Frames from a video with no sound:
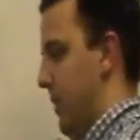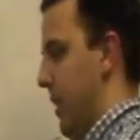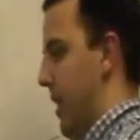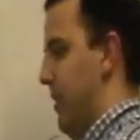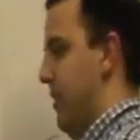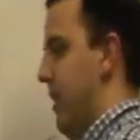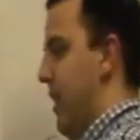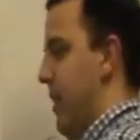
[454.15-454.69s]

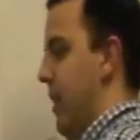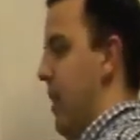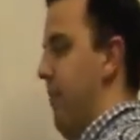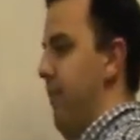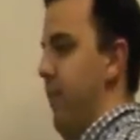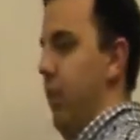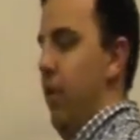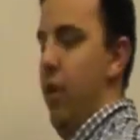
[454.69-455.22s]
I say the
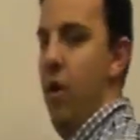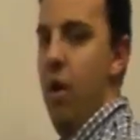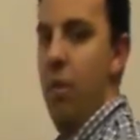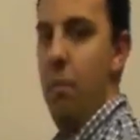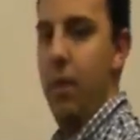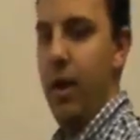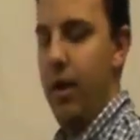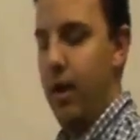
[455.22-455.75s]
upfield
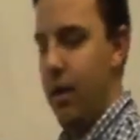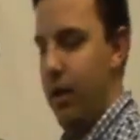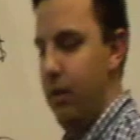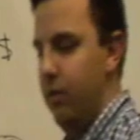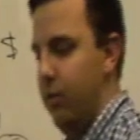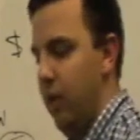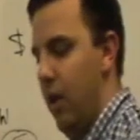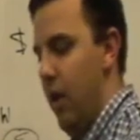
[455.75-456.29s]
arm
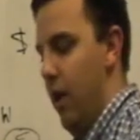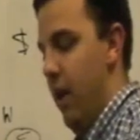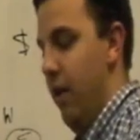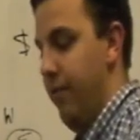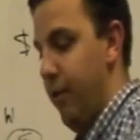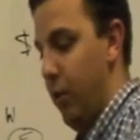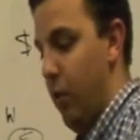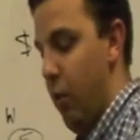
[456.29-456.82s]
because
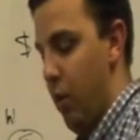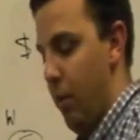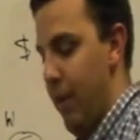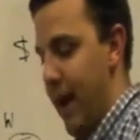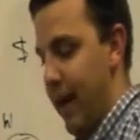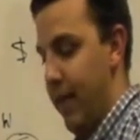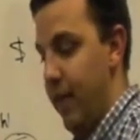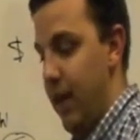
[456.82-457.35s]
if the
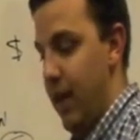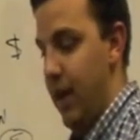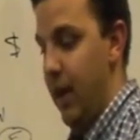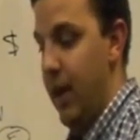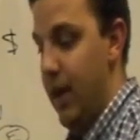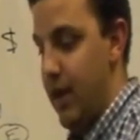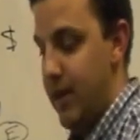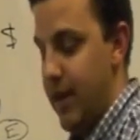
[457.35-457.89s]
quarterback
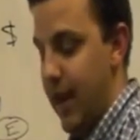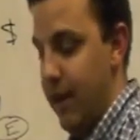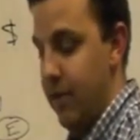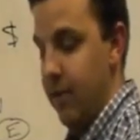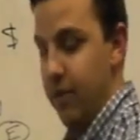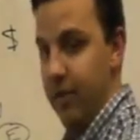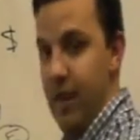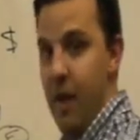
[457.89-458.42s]
then
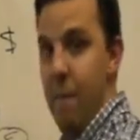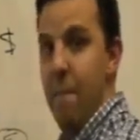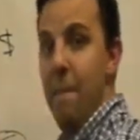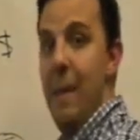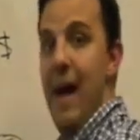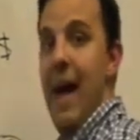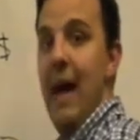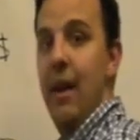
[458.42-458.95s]
takes a step
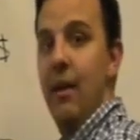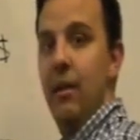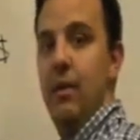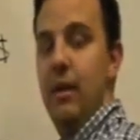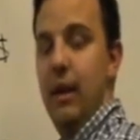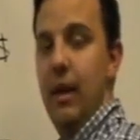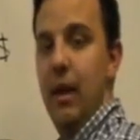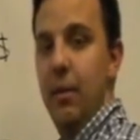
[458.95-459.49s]
back
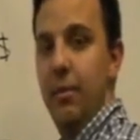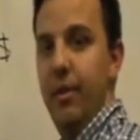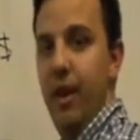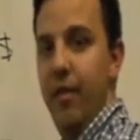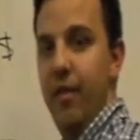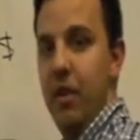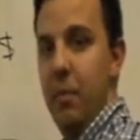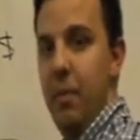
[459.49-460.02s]
to get
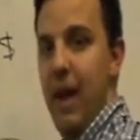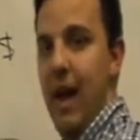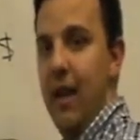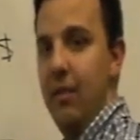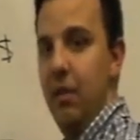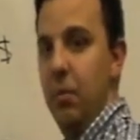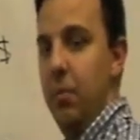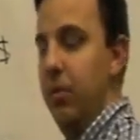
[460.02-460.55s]
himself into
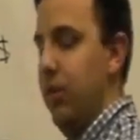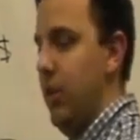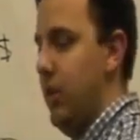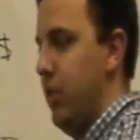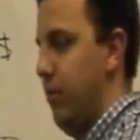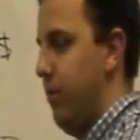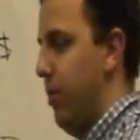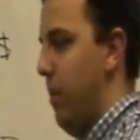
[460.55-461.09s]
passing
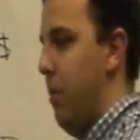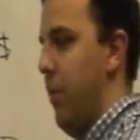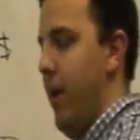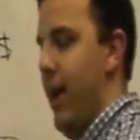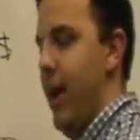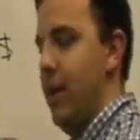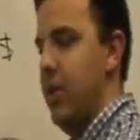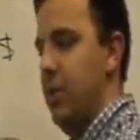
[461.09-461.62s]
position for a
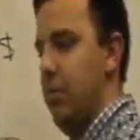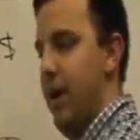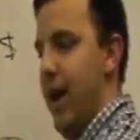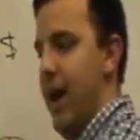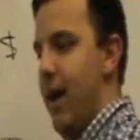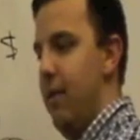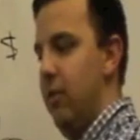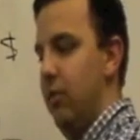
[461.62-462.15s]
play action
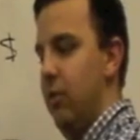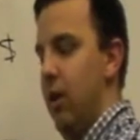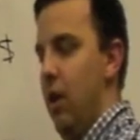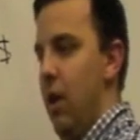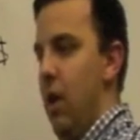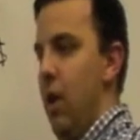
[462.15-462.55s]
pass,